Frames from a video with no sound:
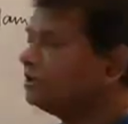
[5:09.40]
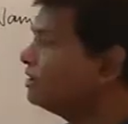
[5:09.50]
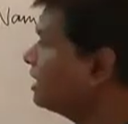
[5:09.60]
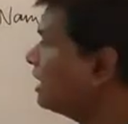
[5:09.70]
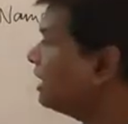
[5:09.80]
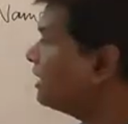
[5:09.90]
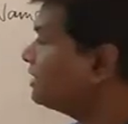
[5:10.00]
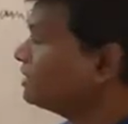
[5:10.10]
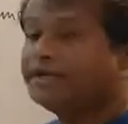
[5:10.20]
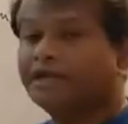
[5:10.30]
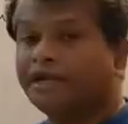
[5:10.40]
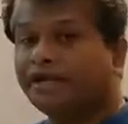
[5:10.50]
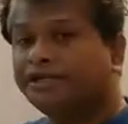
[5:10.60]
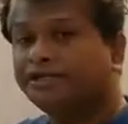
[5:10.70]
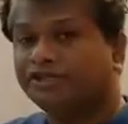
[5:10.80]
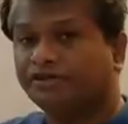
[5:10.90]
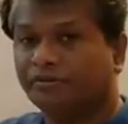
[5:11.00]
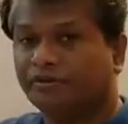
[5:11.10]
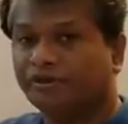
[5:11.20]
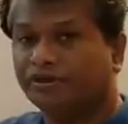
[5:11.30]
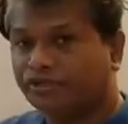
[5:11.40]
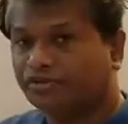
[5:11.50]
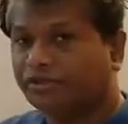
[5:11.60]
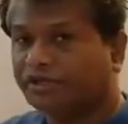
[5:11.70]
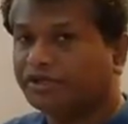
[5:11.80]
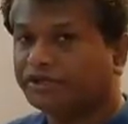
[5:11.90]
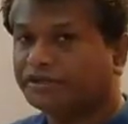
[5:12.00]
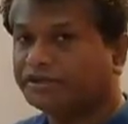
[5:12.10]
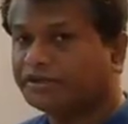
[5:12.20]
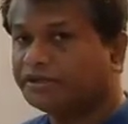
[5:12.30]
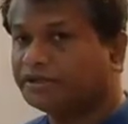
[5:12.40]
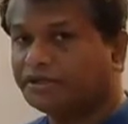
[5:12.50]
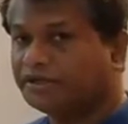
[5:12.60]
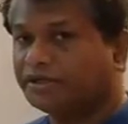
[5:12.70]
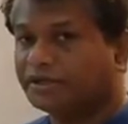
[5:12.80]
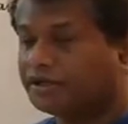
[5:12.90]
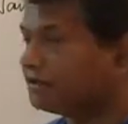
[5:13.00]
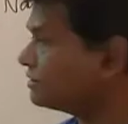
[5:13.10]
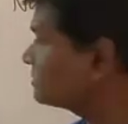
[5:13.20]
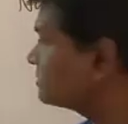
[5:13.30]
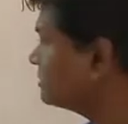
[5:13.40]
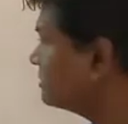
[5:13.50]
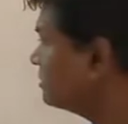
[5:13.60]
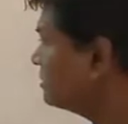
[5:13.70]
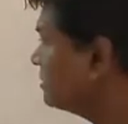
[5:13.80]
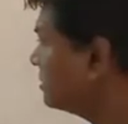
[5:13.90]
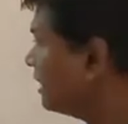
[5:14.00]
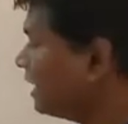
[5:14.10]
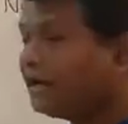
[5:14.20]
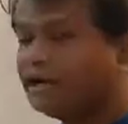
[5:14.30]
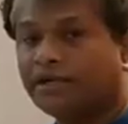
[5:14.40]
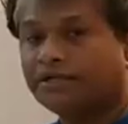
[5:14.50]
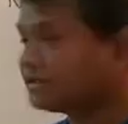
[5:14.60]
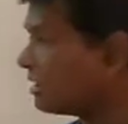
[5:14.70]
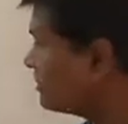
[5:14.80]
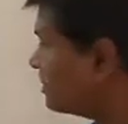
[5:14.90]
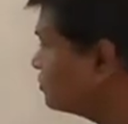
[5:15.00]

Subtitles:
and trade receivable is to be credited with the journal entries. And sometimes